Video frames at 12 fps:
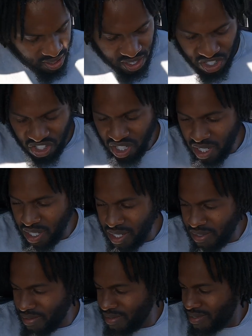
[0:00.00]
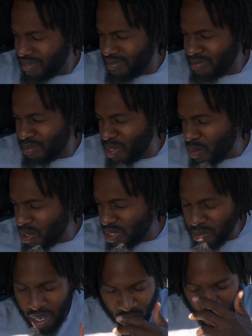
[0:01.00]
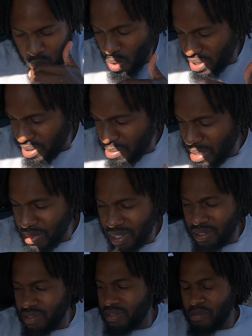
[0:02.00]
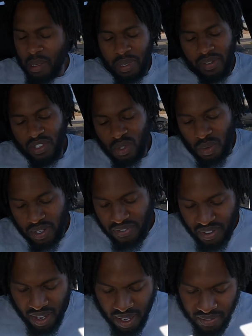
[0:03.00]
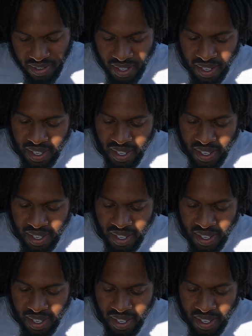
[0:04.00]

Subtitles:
This should be worth about 20, maybe even 25.